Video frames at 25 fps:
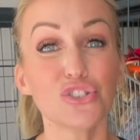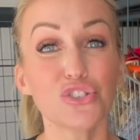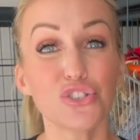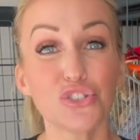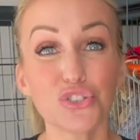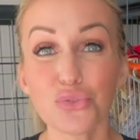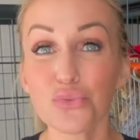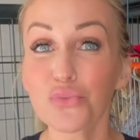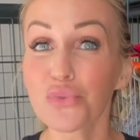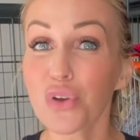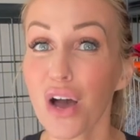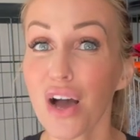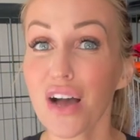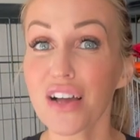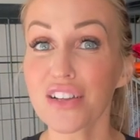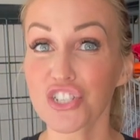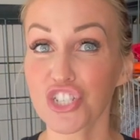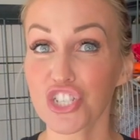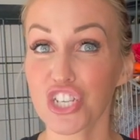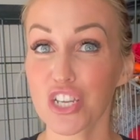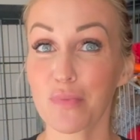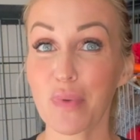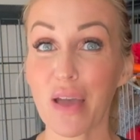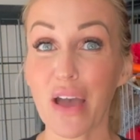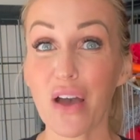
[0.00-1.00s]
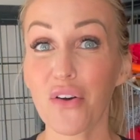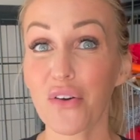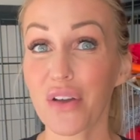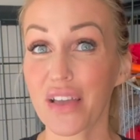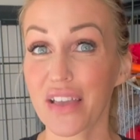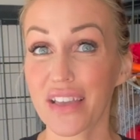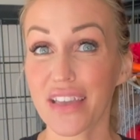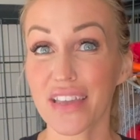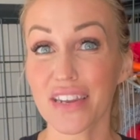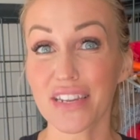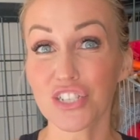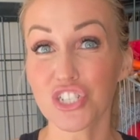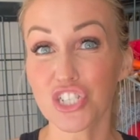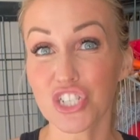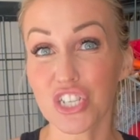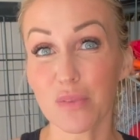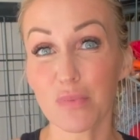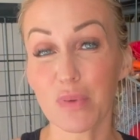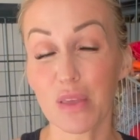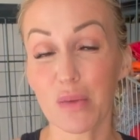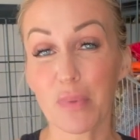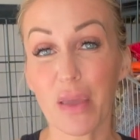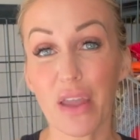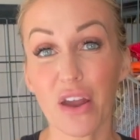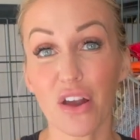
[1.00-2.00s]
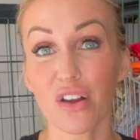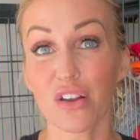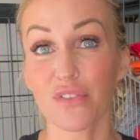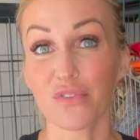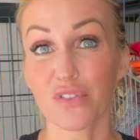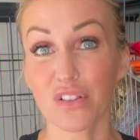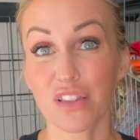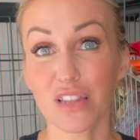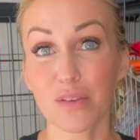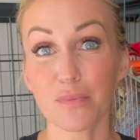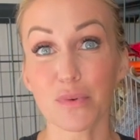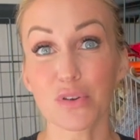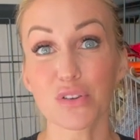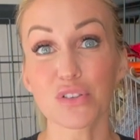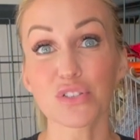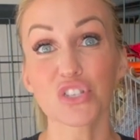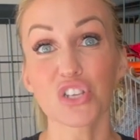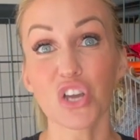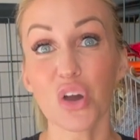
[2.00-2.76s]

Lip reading: Do not cheap out and get a cheapy pair of clippers.